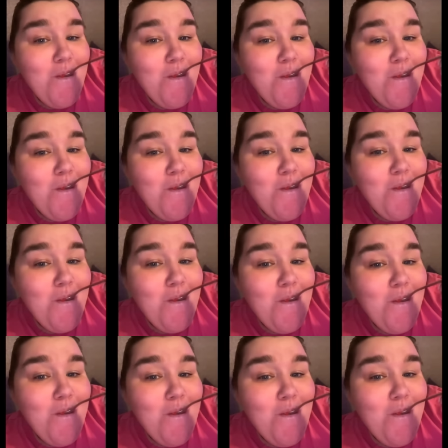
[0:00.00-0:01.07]

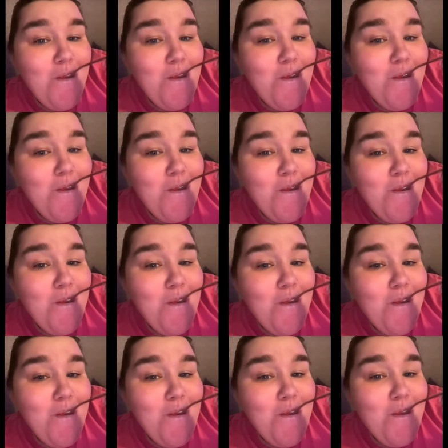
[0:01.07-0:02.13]

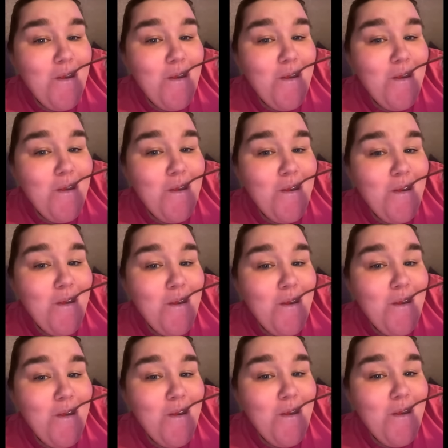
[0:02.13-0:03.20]

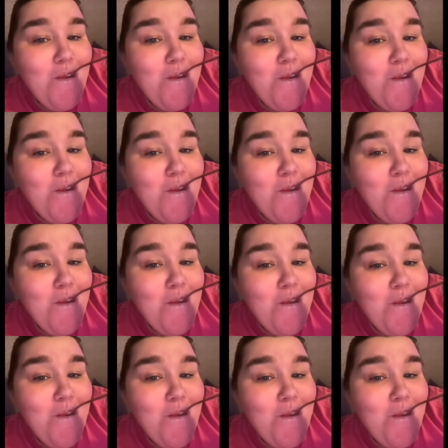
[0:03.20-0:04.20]
(not speaking)